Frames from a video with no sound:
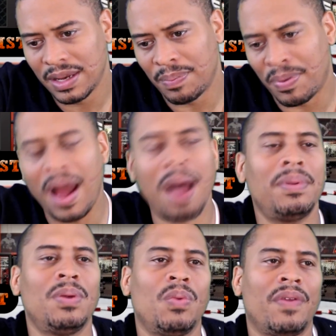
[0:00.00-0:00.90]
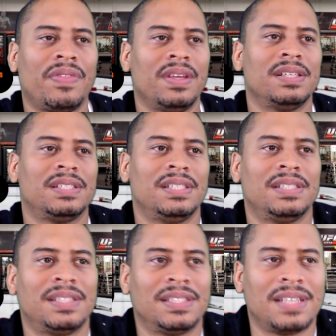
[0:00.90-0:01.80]
The problem with this
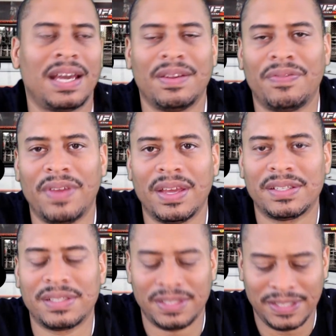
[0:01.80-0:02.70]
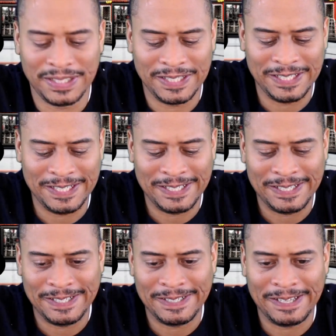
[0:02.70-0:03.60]
is the side effects.
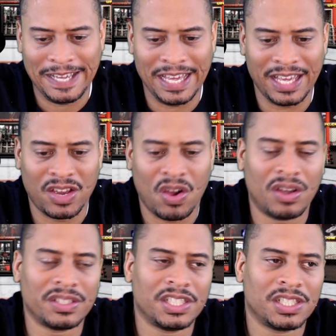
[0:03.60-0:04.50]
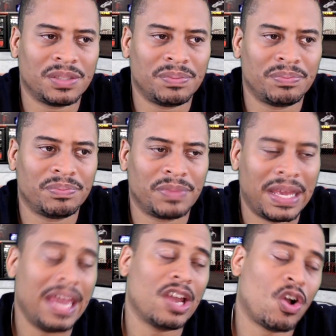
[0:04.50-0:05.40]
It causes,
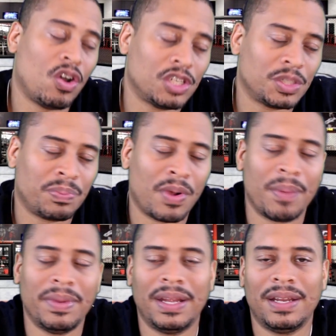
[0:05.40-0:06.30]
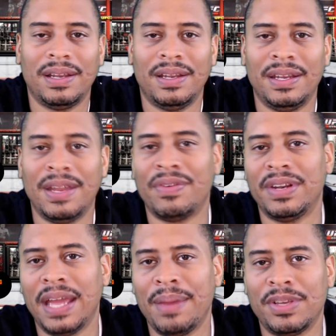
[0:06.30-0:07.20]
can cause permanent liver
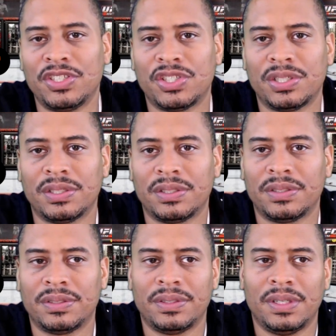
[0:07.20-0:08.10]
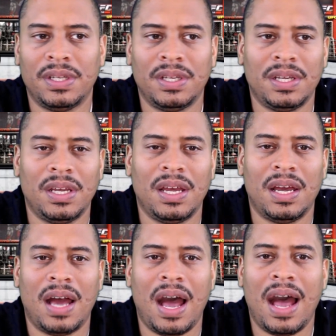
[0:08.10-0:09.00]
damage,
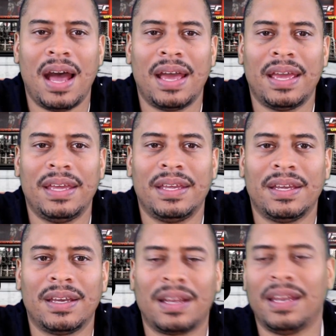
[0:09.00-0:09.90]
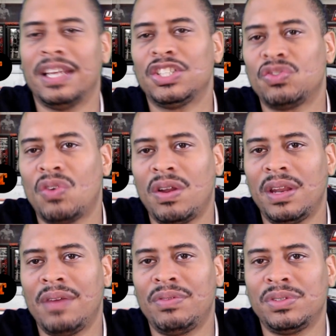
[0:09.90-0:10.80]
high cholesterol
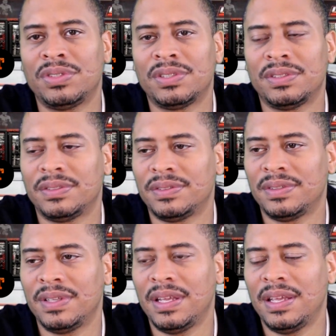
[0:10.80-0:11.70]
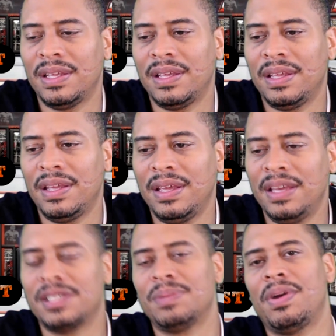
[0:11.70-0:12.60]
levels,
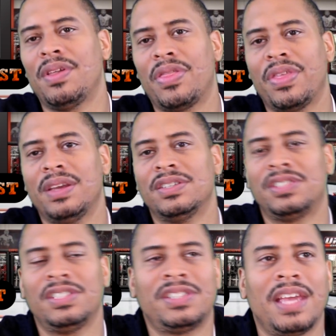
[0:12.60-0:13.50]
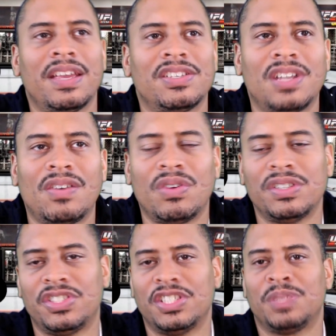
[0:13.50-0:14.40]
and some other things. Just taking steroids
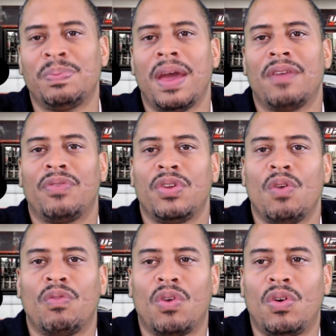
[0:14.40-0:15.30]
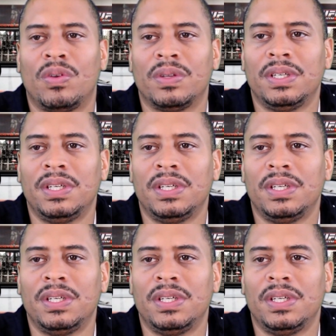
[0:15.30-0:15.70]
is just bad for you overall.